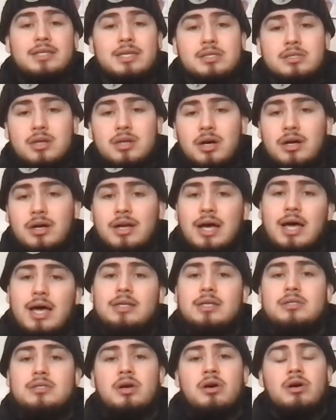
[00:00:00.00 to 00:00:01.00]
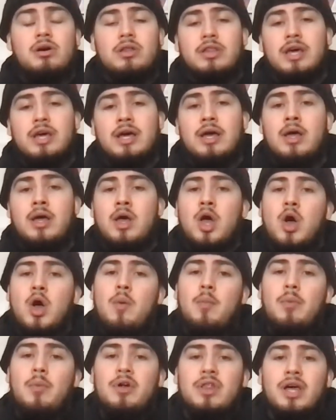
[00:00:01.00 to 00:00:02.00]
dunk contest, all that.
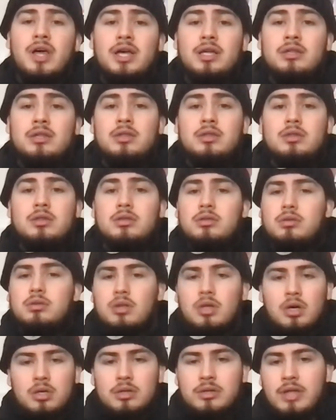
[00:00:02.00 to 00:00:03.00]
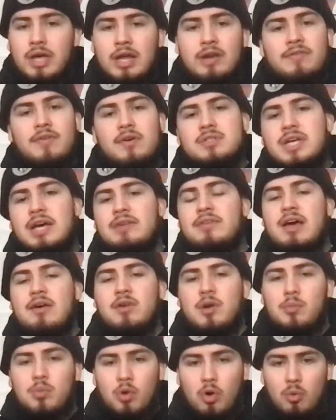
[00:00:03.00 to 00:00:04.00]
But look, the NFL's not even having a
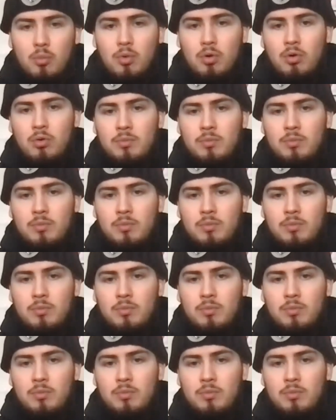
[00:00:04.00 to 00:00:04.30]
Pro Bowl.